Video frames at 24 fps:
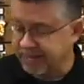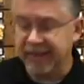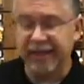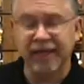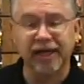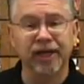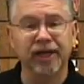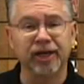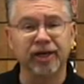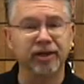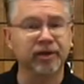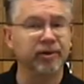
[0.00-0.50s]

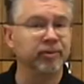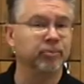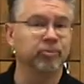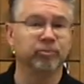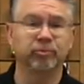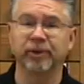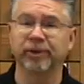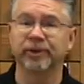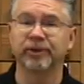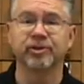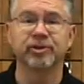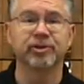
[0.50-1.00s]
in
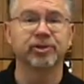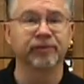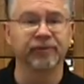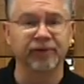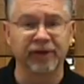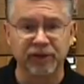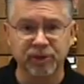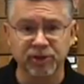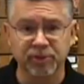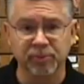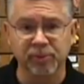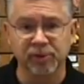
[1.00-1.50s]
whether it's your
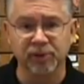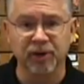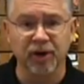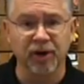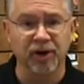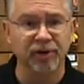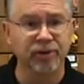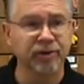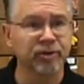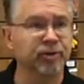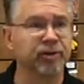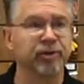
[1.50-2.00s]
vegetable
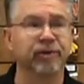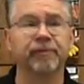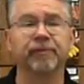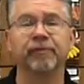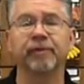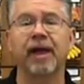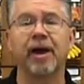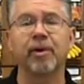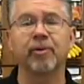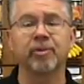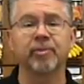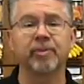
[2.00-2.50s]
garden or your
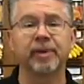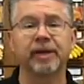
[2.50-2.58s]
flower